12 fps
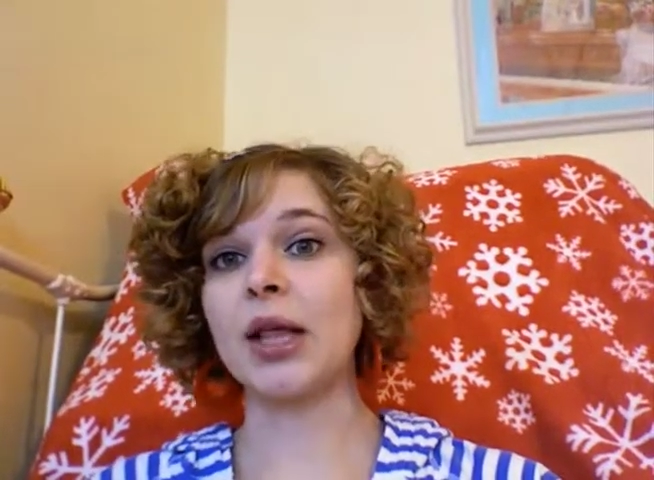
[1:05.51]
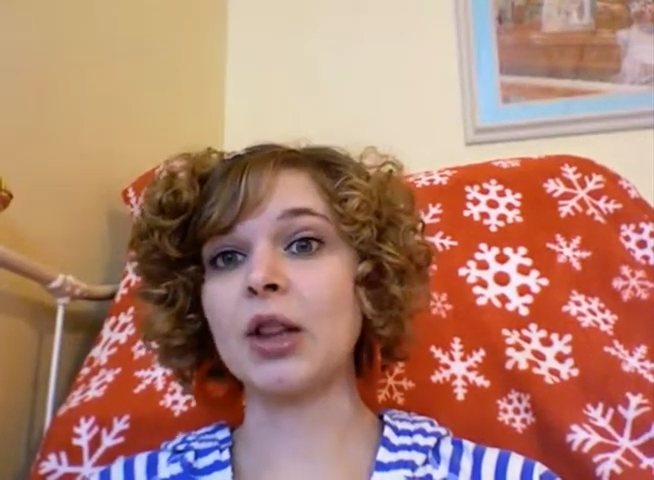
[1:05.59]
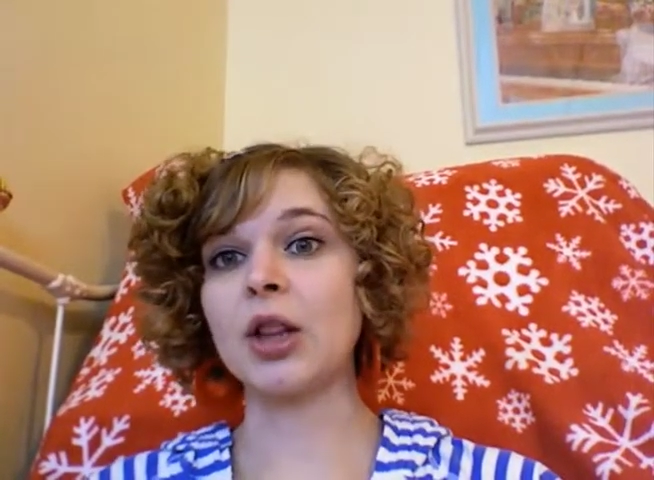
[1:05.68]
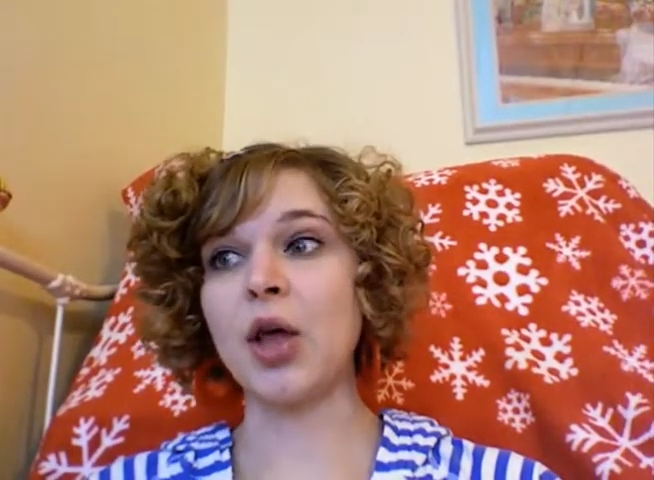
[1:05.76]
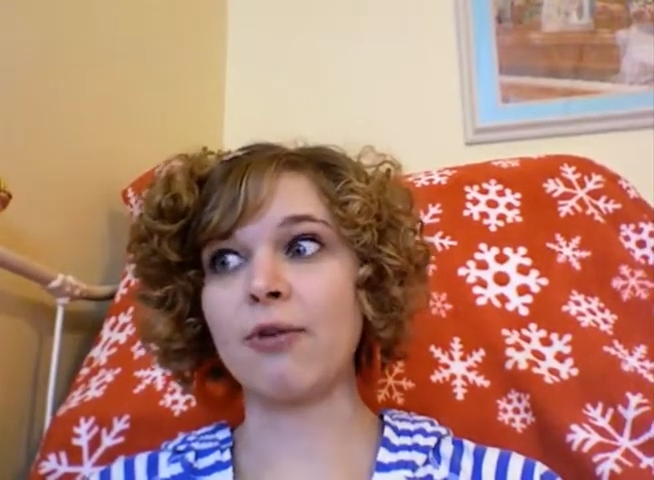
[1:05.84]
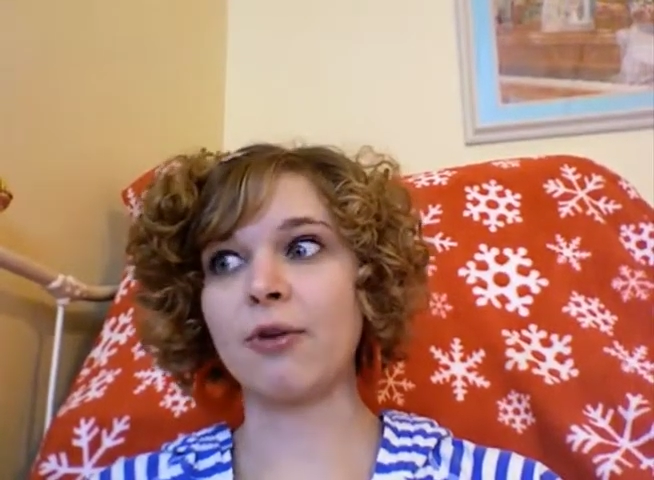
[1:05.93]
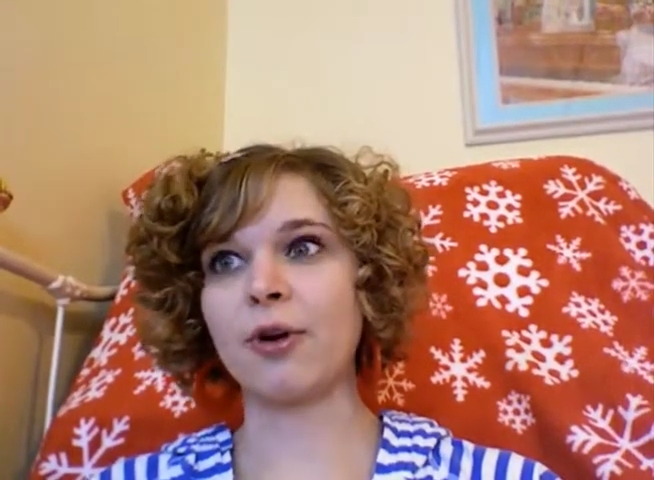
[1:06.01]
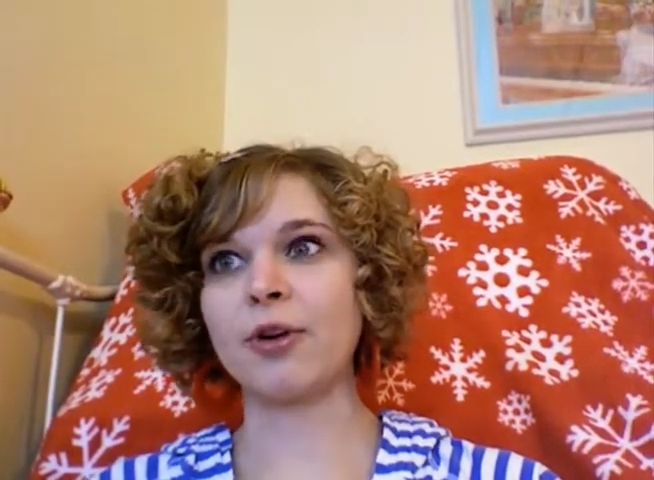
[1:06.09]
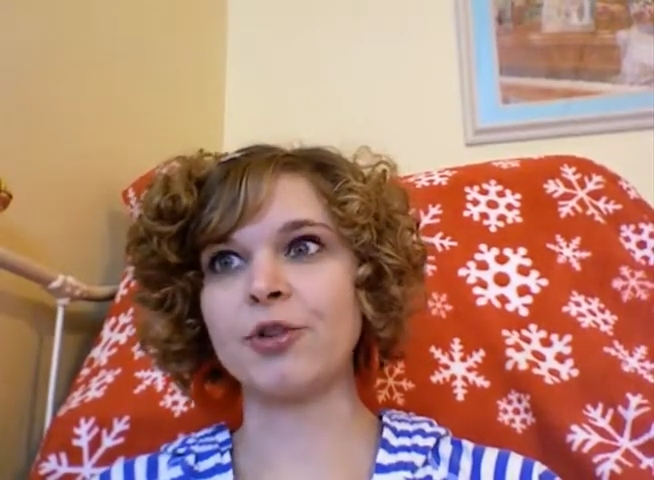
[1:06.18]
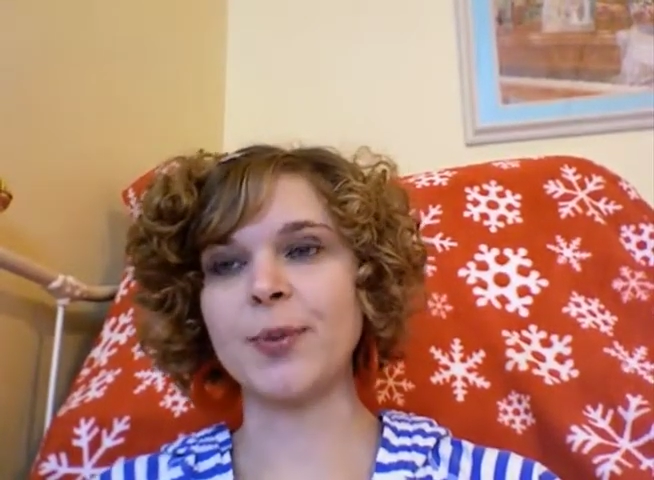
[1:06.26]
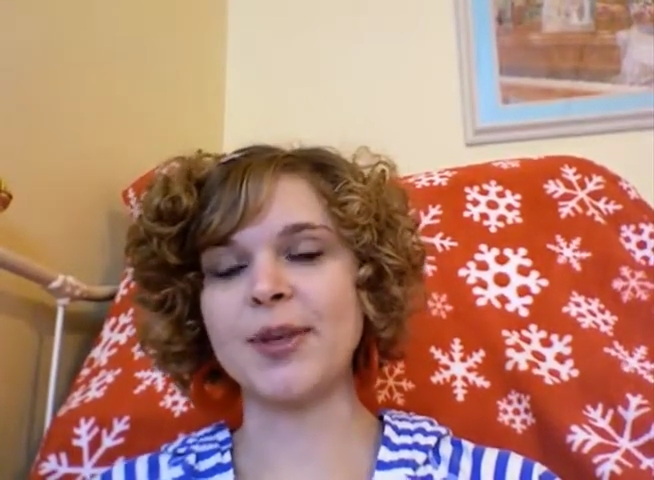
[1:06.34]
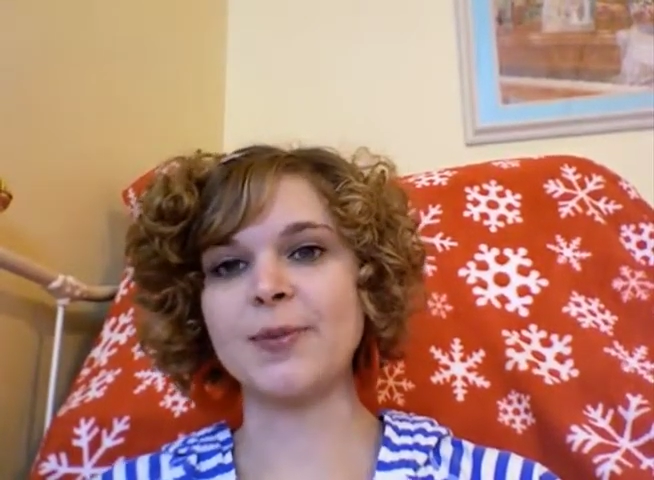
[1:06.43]
love
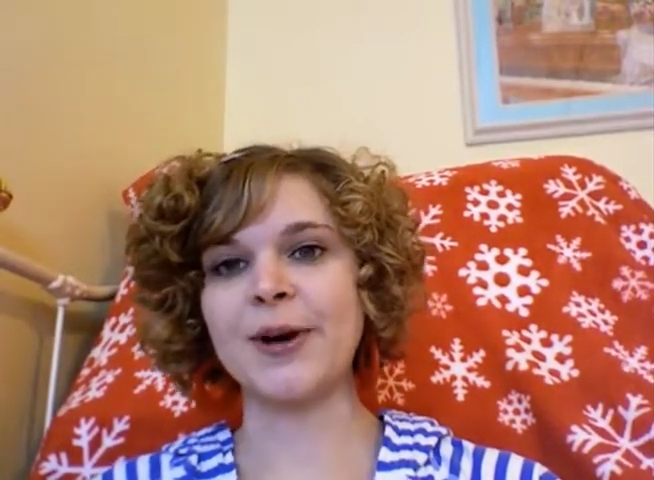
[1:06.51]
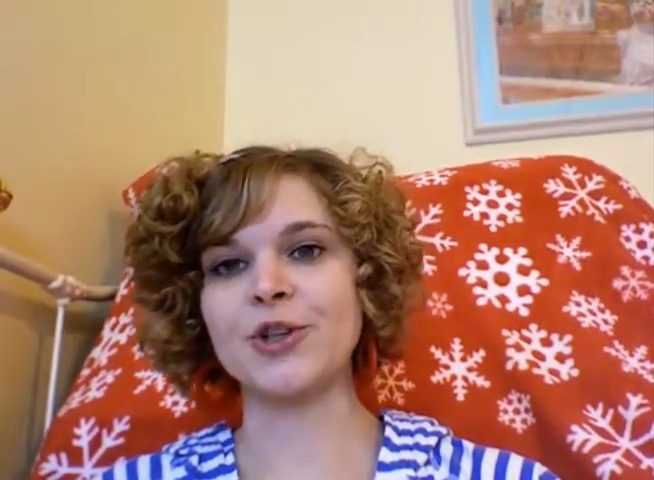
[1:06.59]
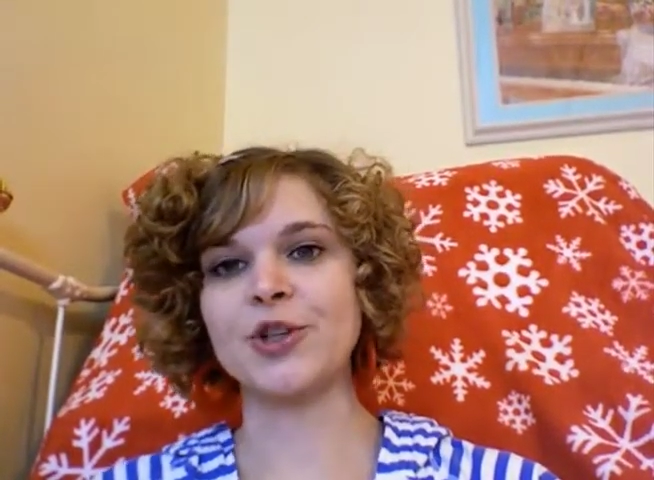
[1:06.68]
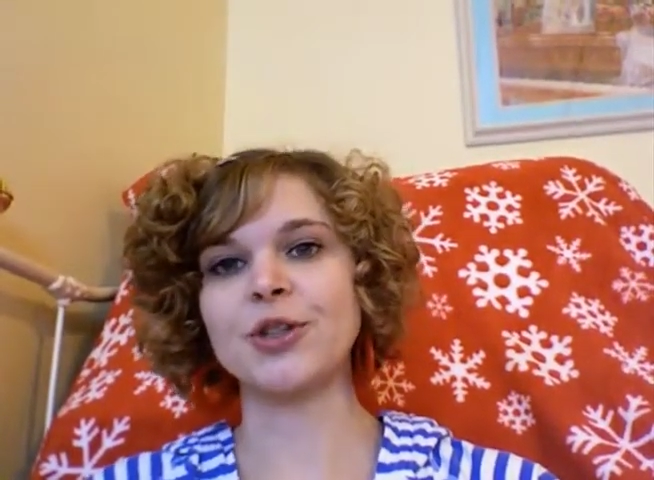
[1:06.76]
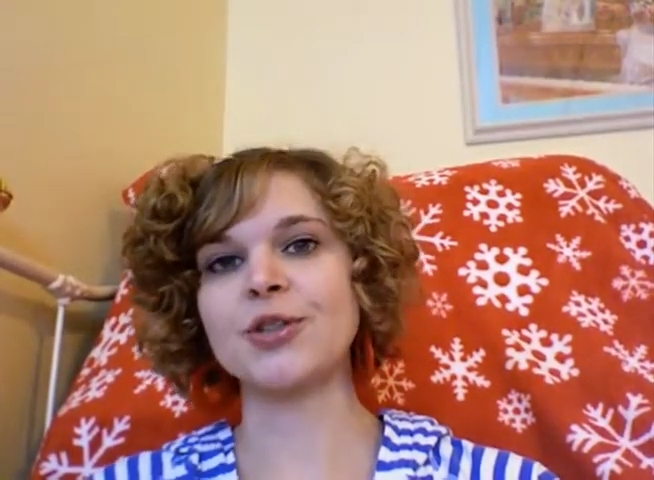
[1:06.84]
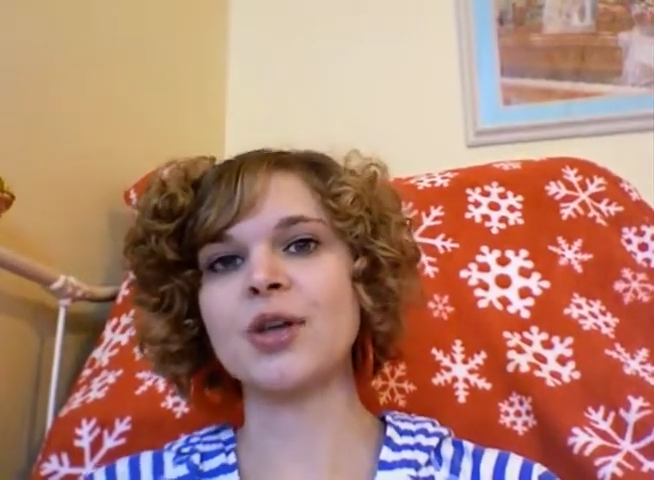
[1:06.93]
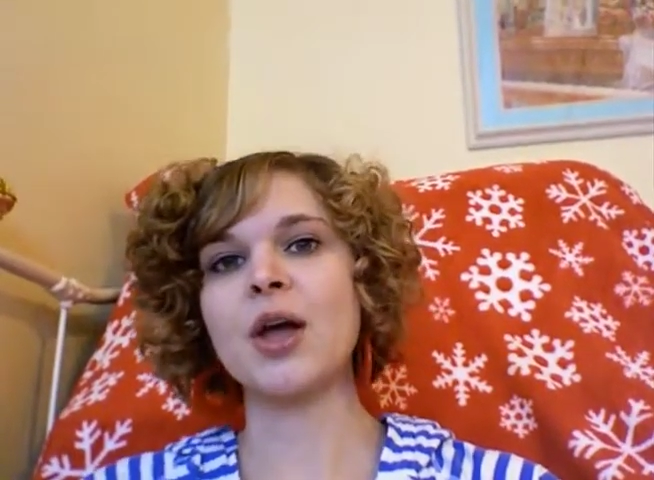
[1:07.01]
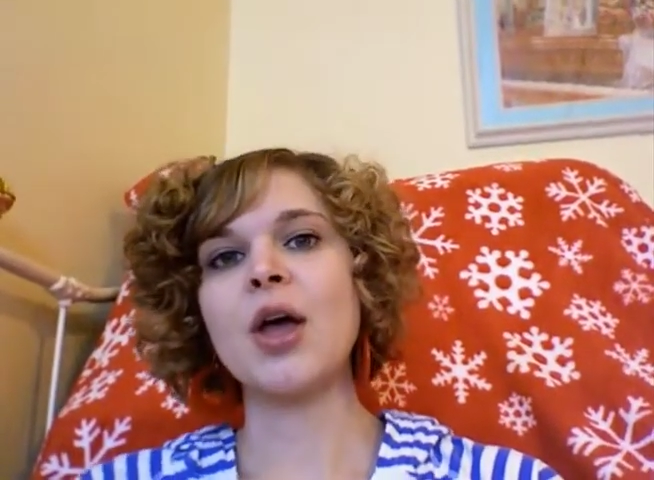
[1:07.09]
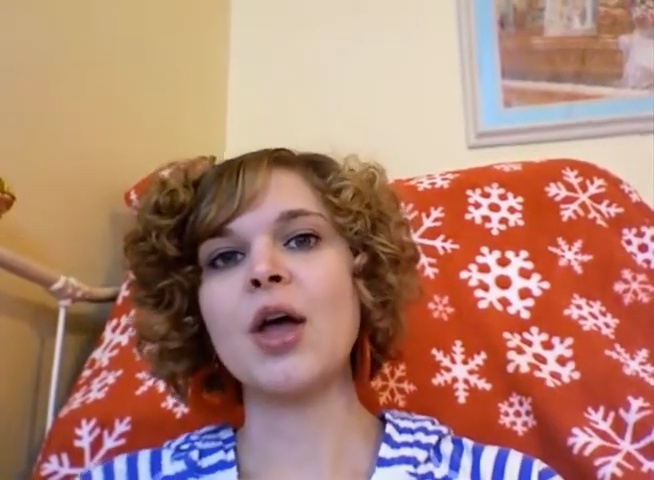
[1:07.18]
Christmas specials.